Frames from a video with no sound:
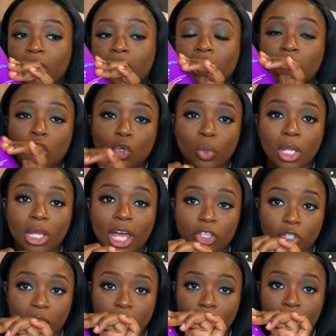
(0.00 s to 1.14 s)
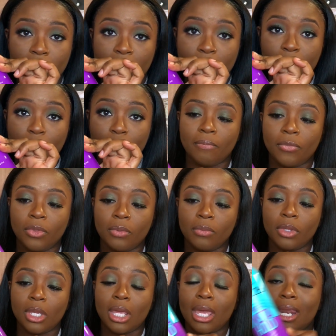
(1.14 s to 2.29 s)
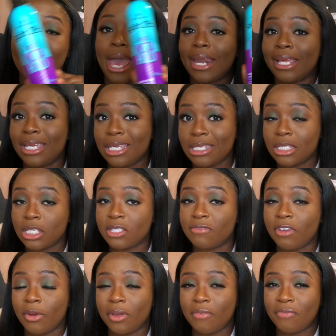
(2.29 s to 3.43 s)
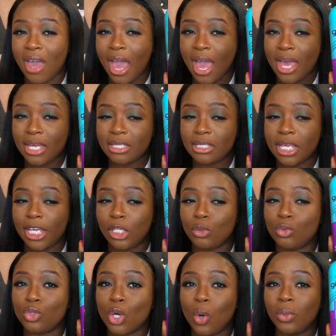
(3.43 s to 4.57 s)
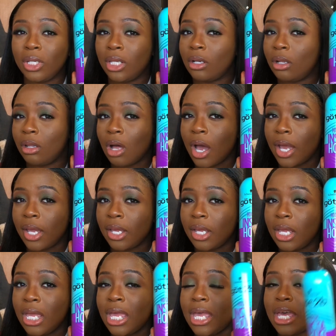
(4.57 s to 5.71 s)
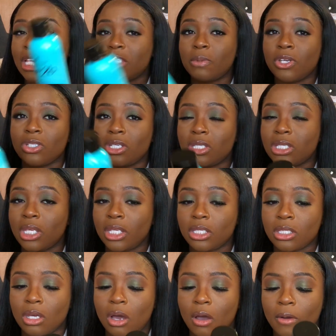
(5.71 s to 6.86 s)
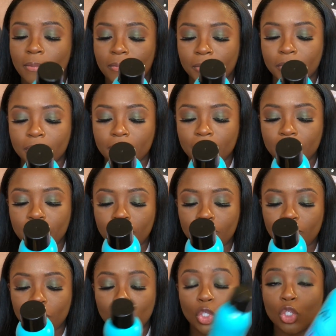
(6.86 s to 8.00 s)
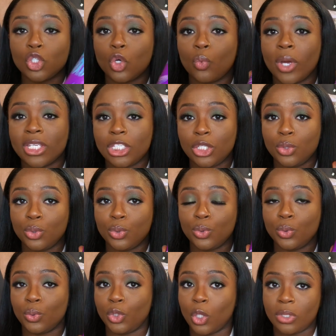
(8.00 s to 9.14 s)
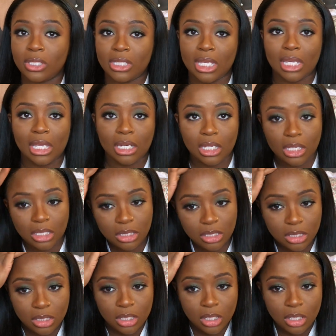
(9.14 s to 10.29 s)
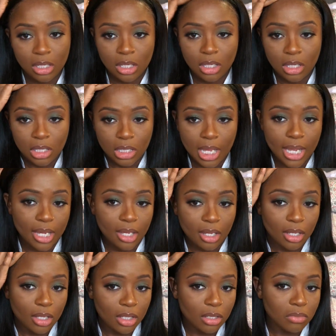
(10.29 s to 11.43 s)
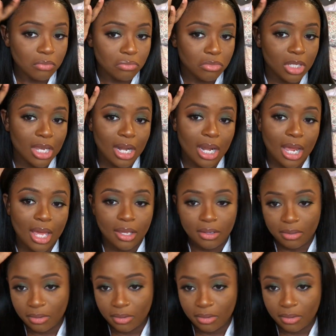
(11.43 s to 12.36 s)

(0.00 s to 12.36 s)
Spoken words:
this should really last you guys a long time too. It adheses very fast, and you don't need a lot, especially since there's no residue, no stickiness, like none of that.